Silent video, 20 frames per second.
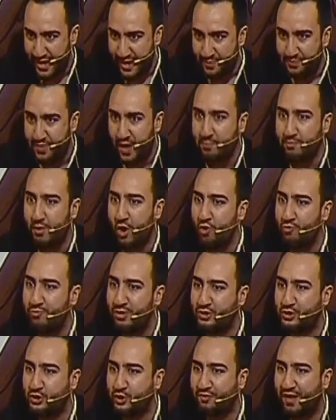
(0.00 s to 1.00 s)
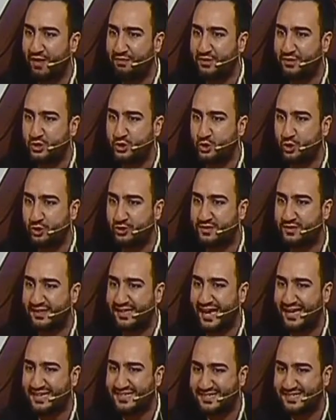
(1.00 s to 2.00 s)
The moment you've understood
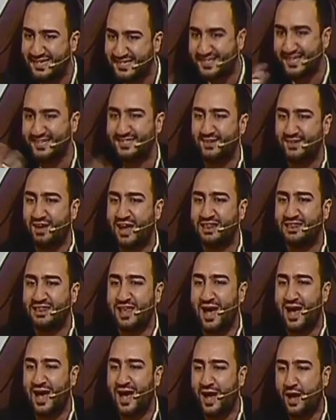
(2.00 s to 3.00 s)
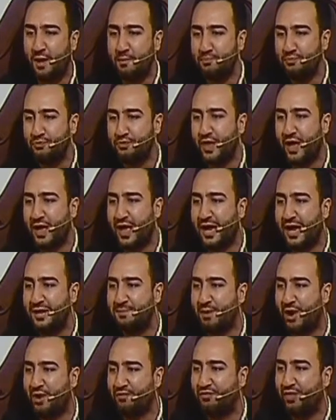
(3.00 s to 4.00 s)
the existence of Allah, the
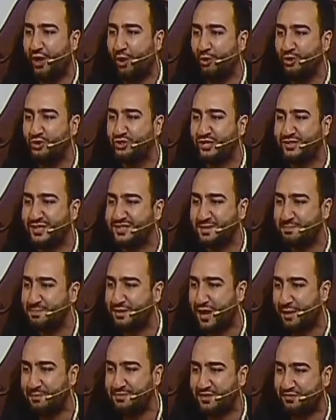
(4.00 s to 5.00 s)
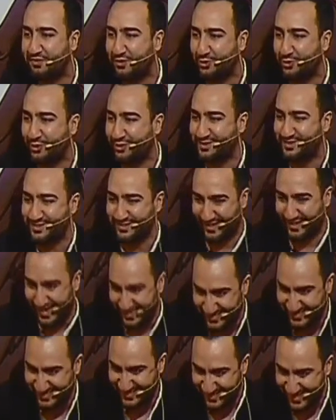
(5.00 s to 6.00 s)
ghaibah of the hujjah doesn't become difficult.
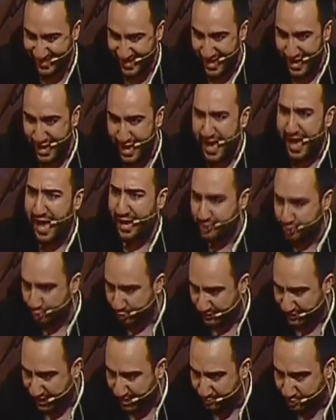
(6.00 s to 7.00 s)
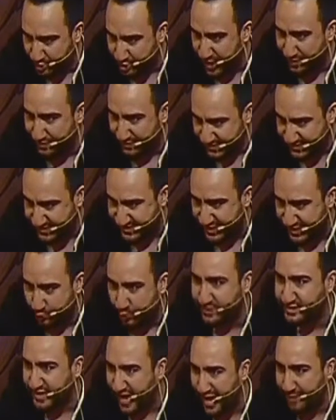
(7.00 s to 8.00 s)
Yes? And you'll come to see
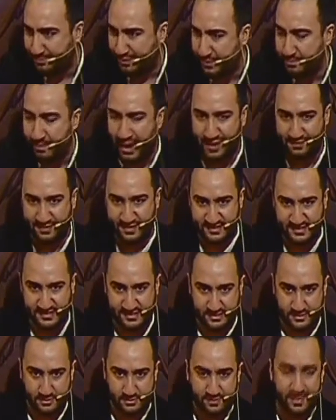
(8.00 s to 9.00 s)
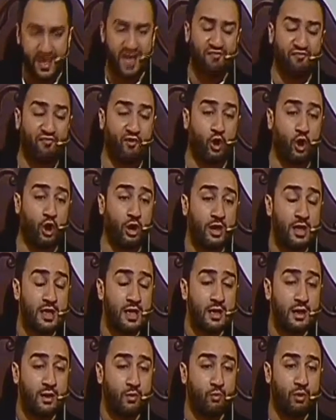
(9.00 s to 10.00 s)
what I mean by this. Therefore,
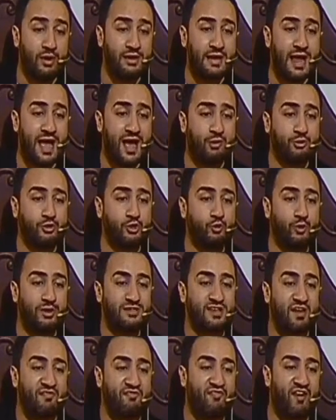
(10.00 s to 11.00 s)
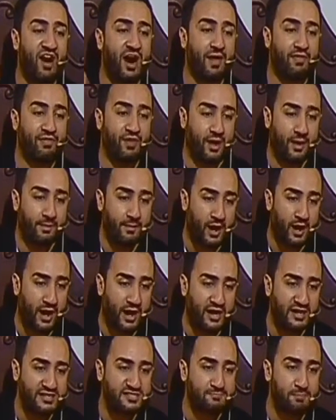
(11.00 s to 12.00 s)
when now you as a father
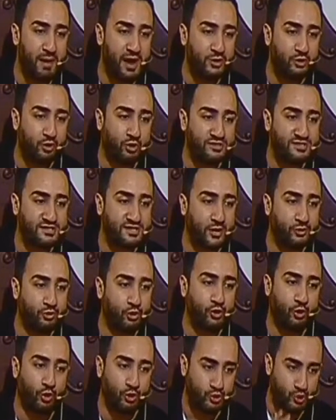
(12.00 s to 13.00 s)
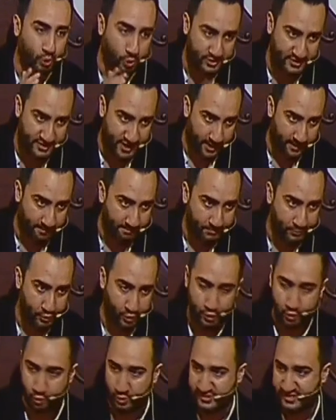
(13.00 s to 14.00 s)
are asked by your son or your daughter,
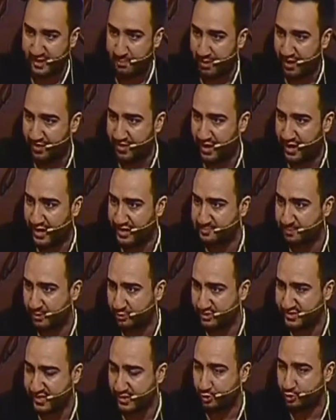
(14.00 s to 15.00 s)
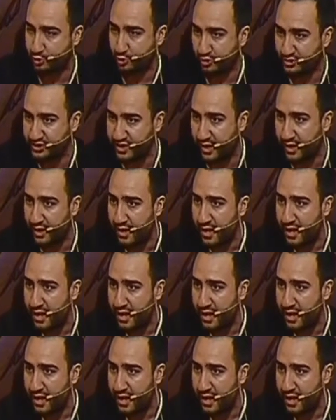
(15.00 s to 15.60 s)
or you as a mother asked by your son or daughter,